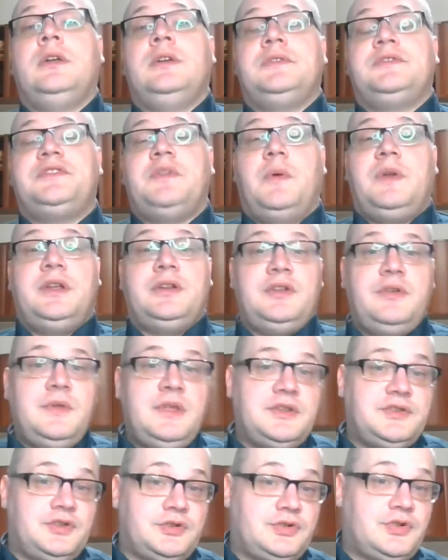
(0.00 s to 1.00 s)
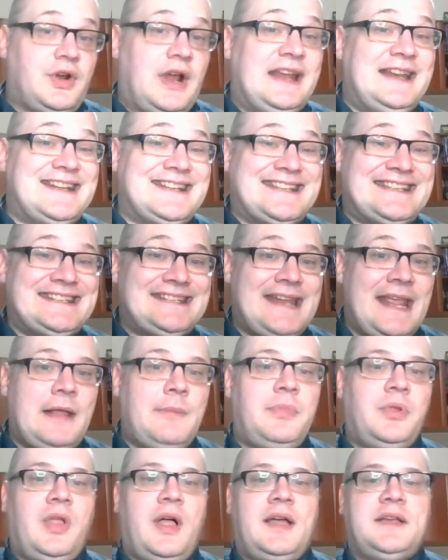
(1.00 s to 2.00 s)
So what you're doing is you're trying to
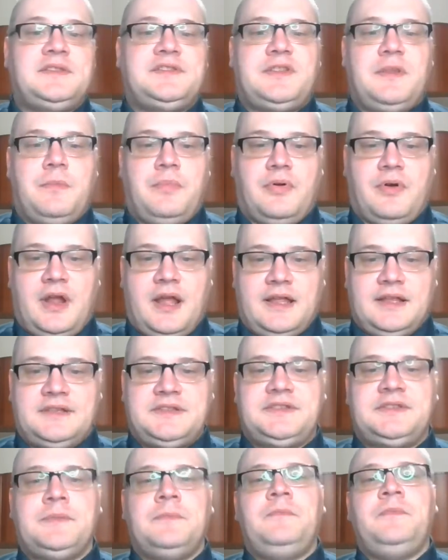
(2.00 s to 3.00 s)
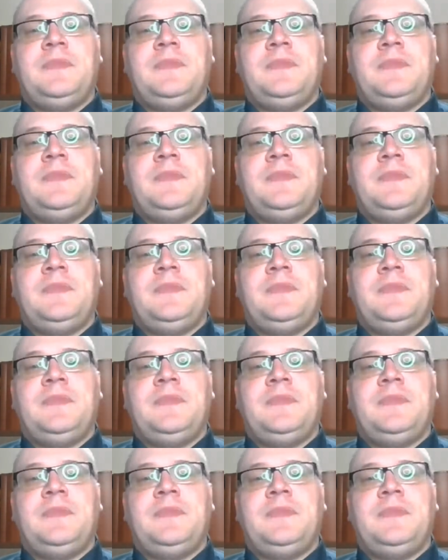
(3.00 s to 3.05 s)
stabilize the price.